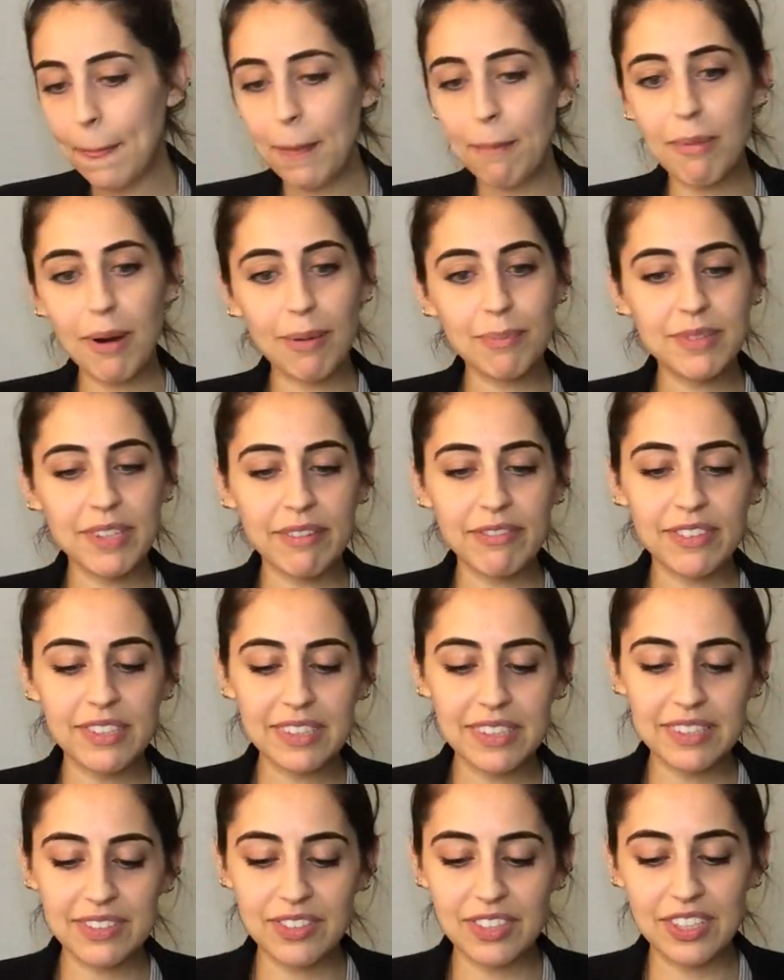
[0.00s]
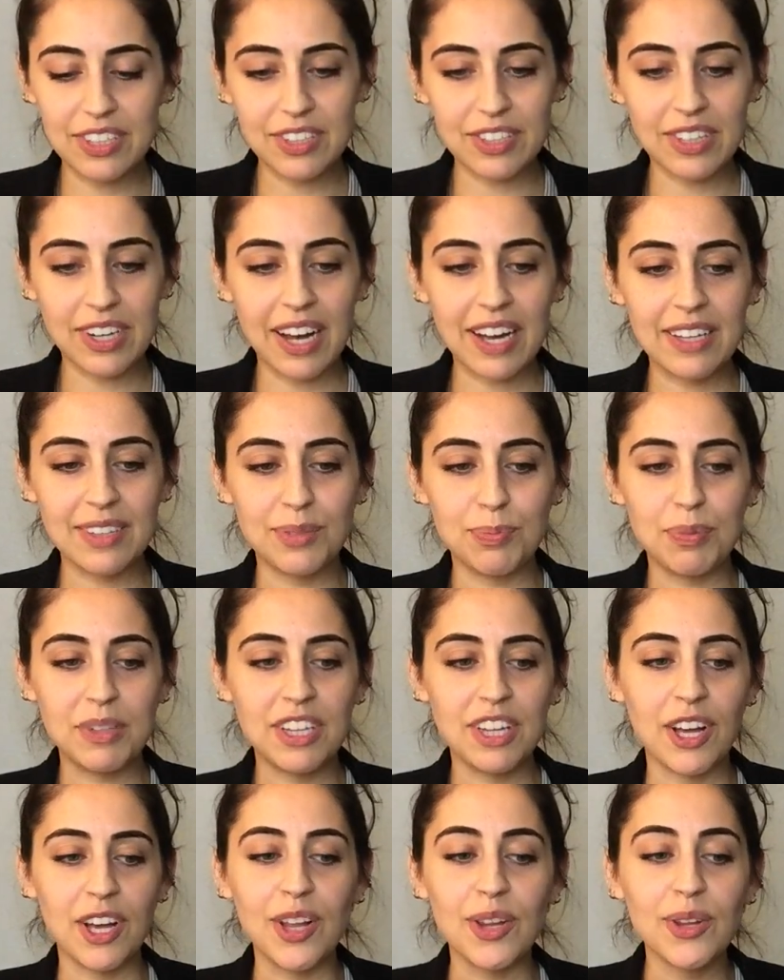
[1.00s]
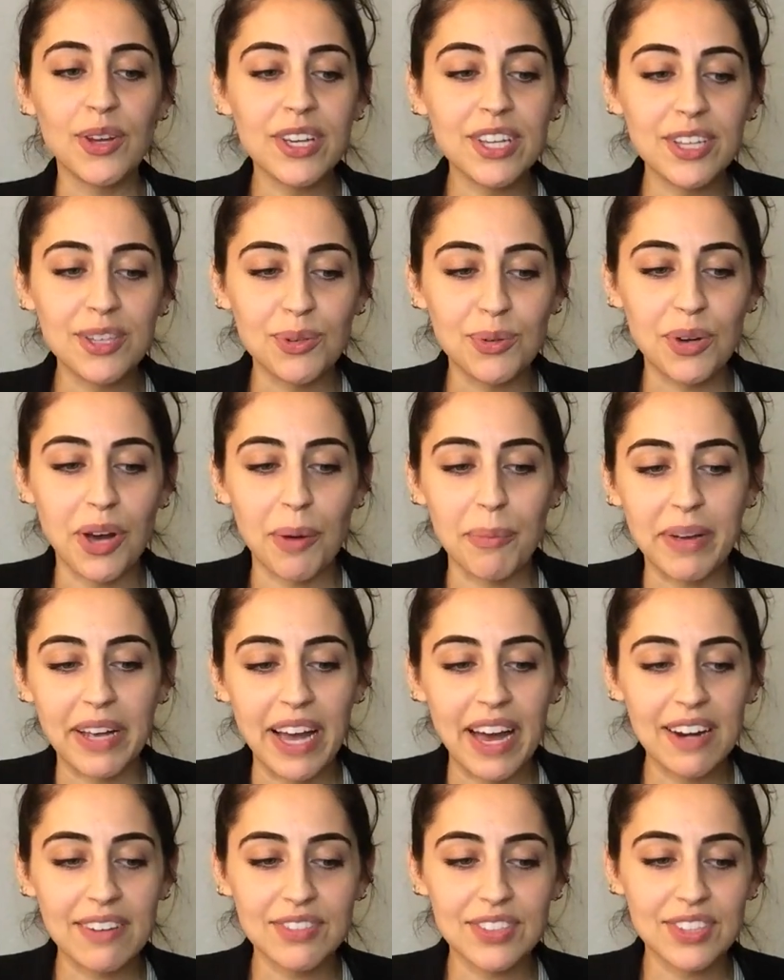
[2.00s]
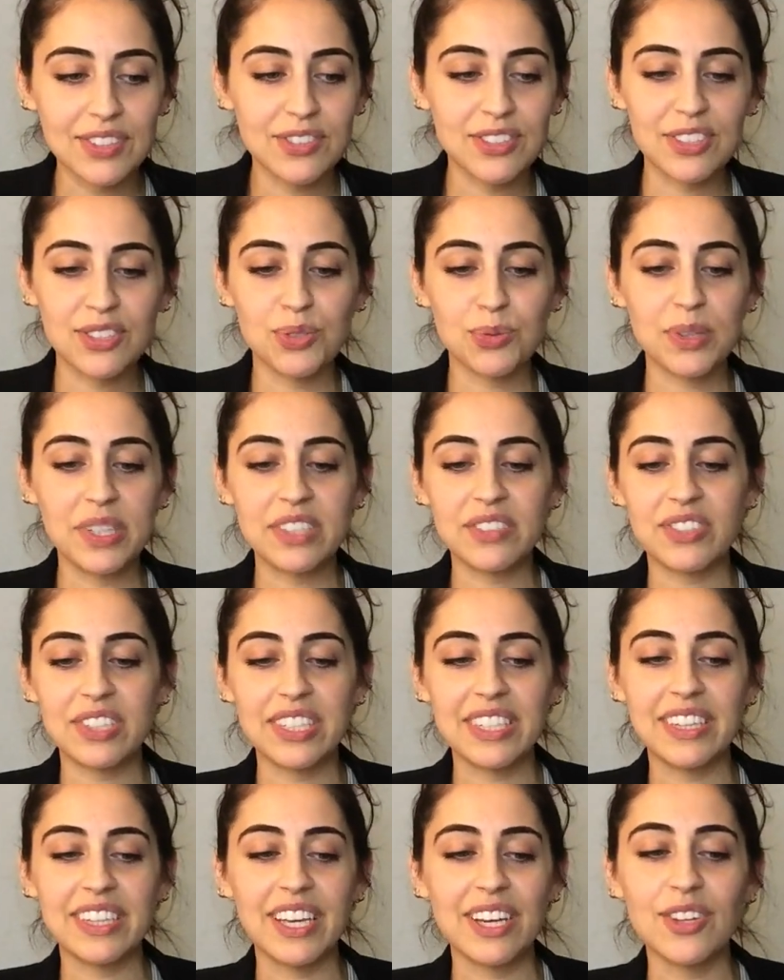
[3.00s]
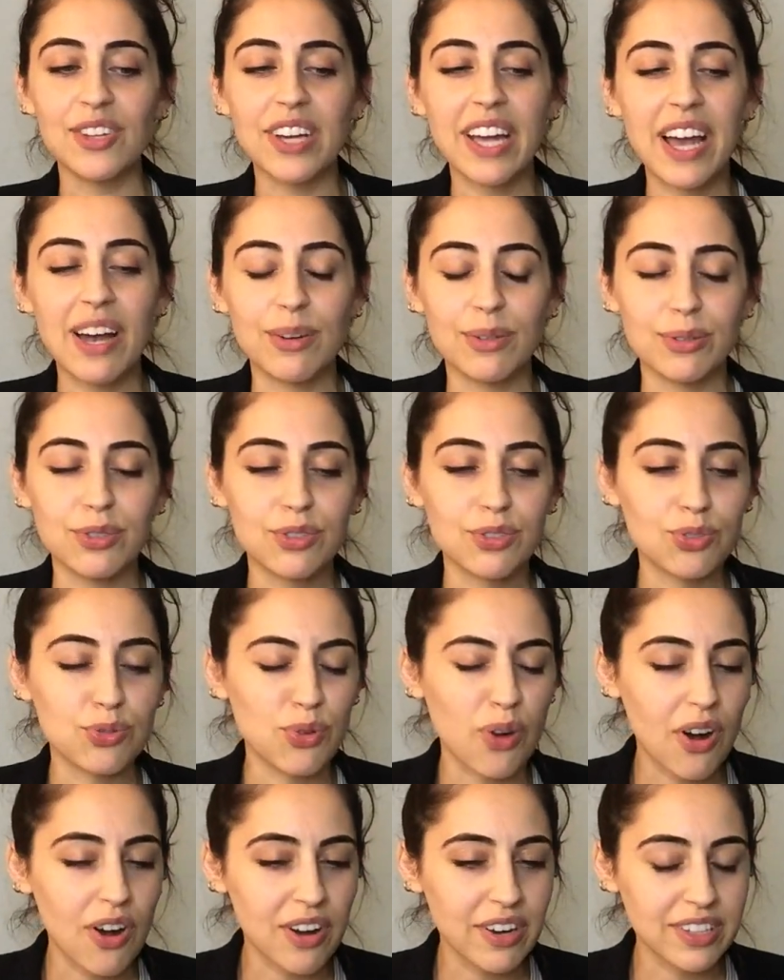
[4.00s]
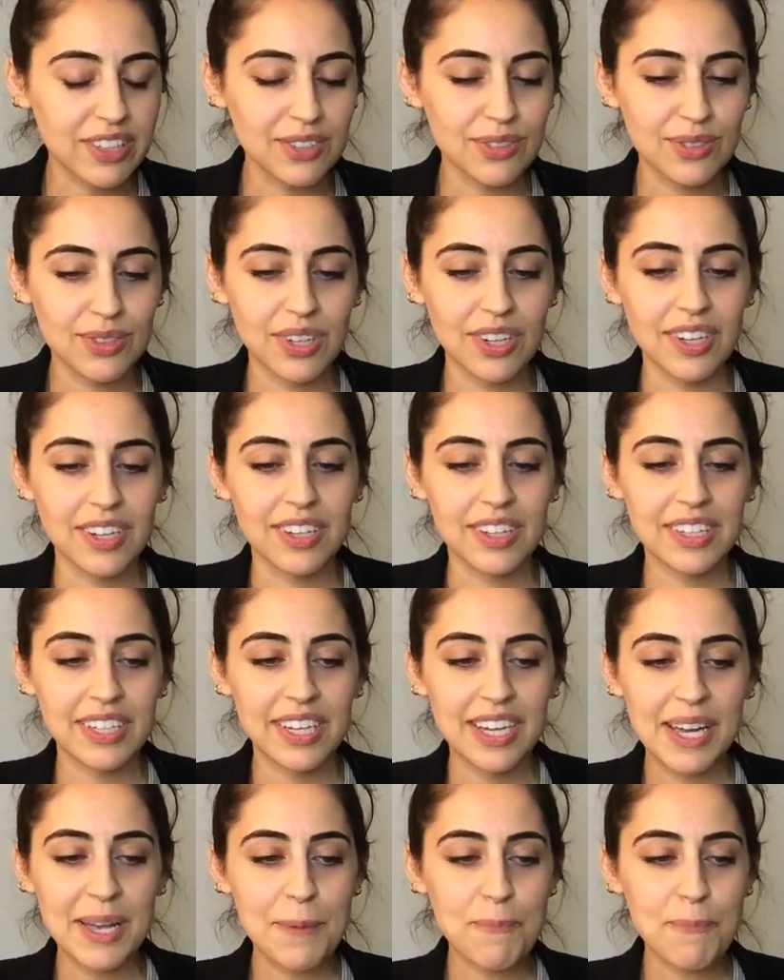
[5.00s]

But I'm definitely seeing your guys be like, look at you coming out of this situation. Like, look how strong you look.